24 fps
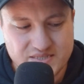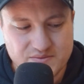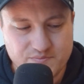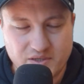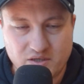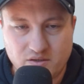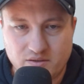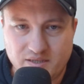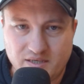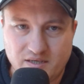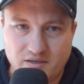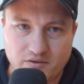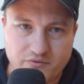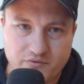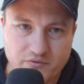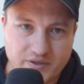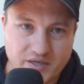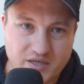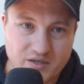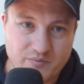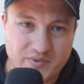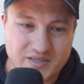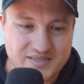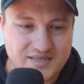mental health. We're going
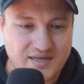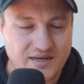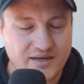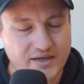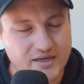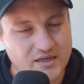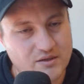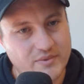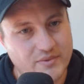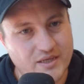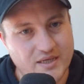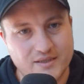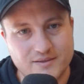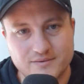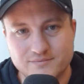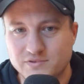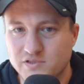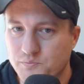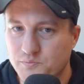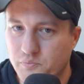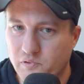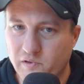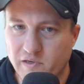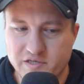to be talking about
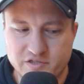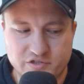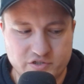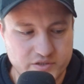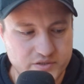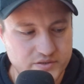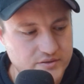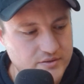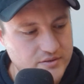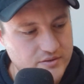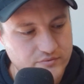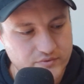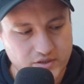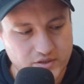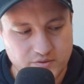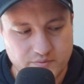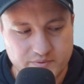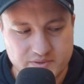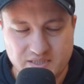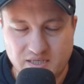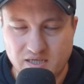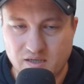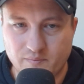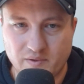depression. We're going to be
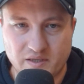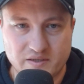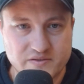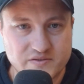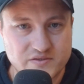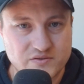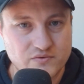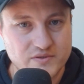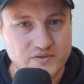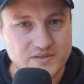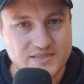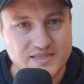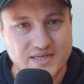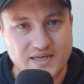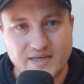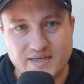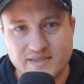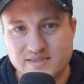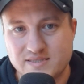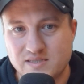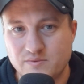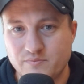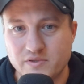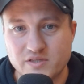talking about
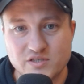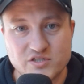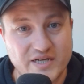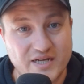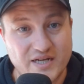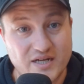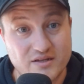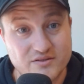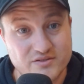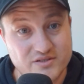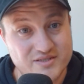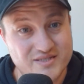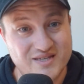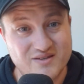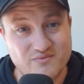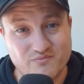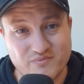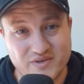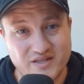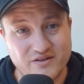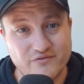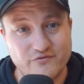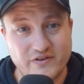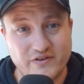suicide, some of the challenges that
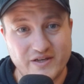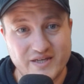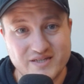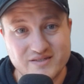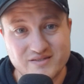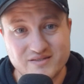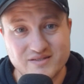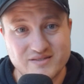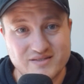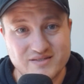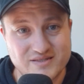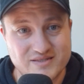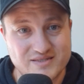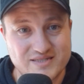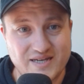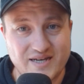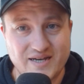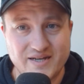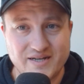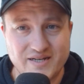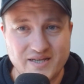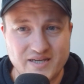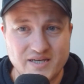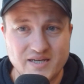men face in
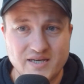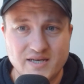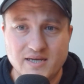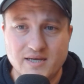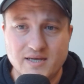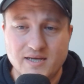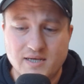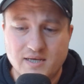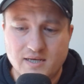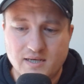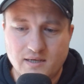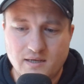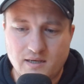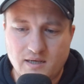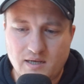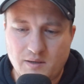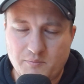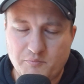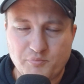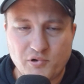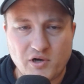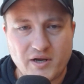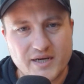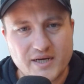society. I'm
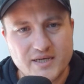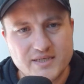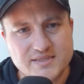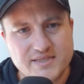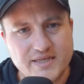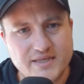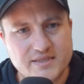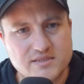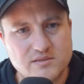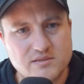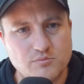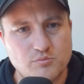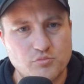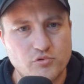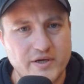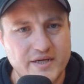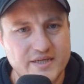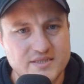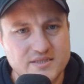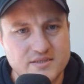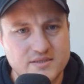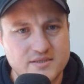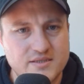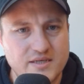probably going to take some
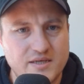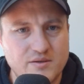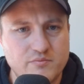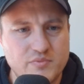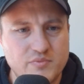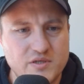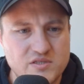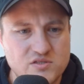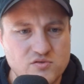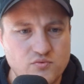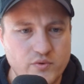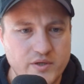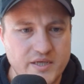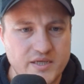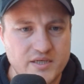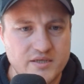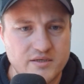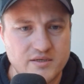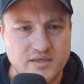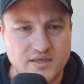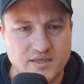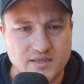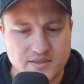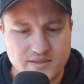breaks in between,
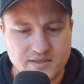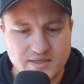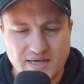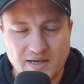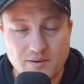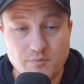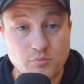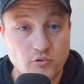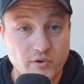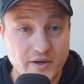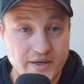not